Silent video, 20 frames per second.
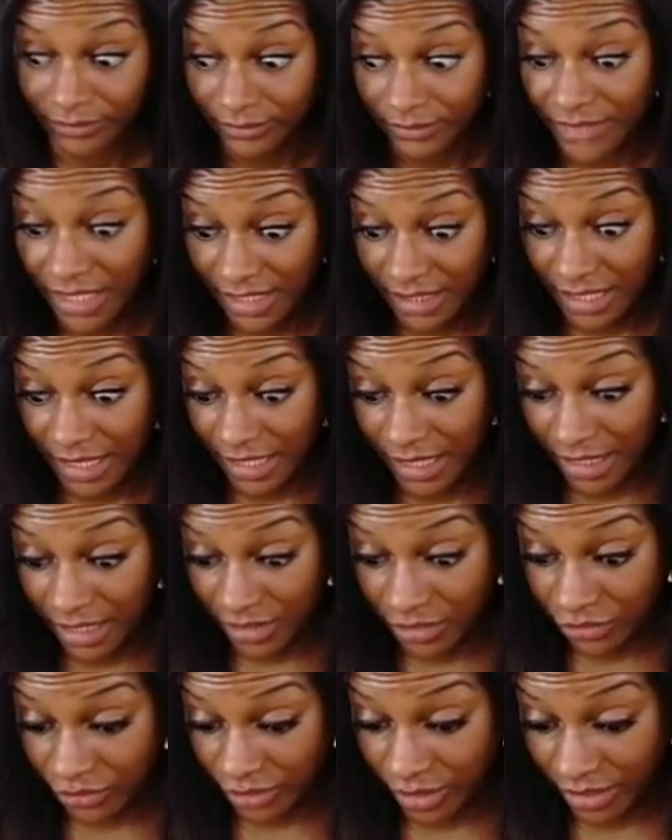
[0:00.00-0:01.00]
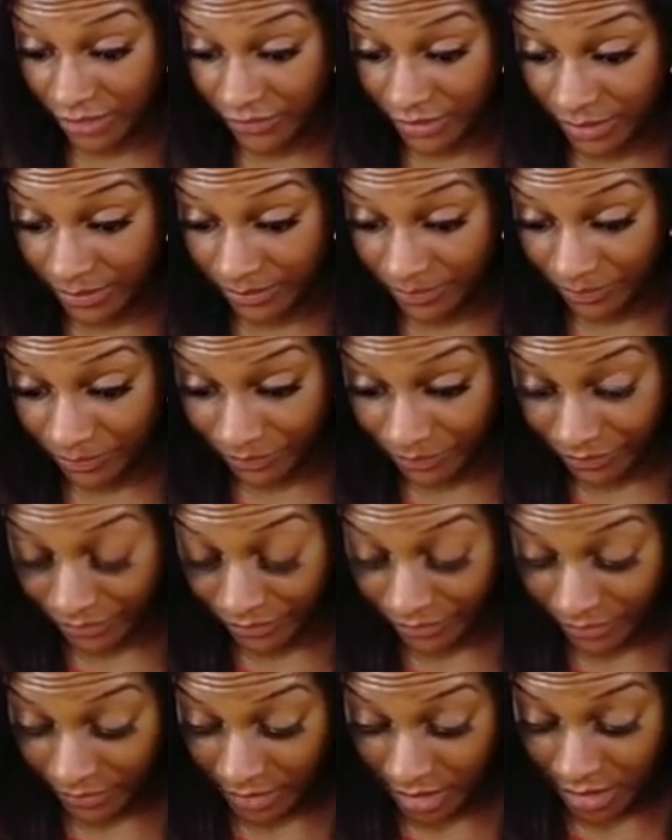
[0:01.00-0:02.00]
That got extra heavy.
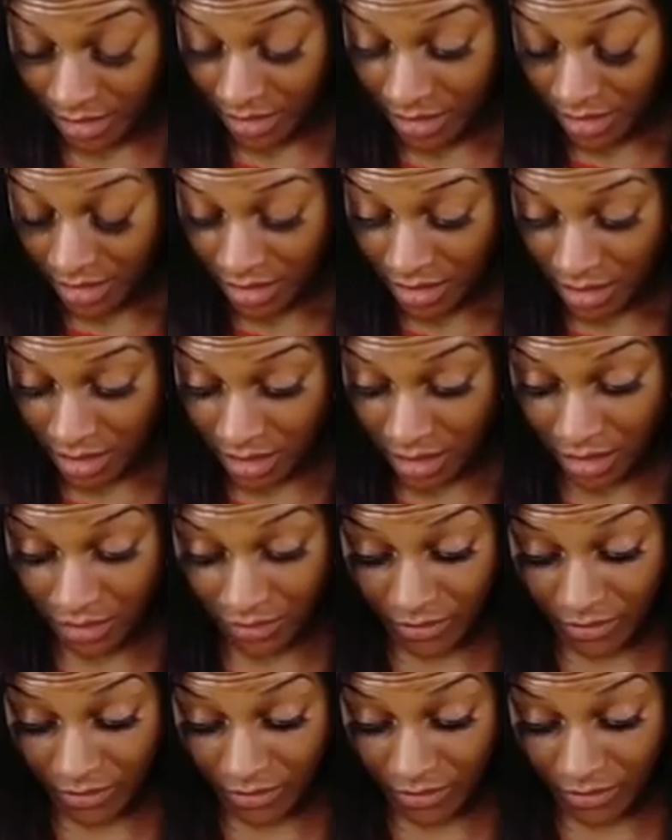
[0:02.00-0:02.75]
All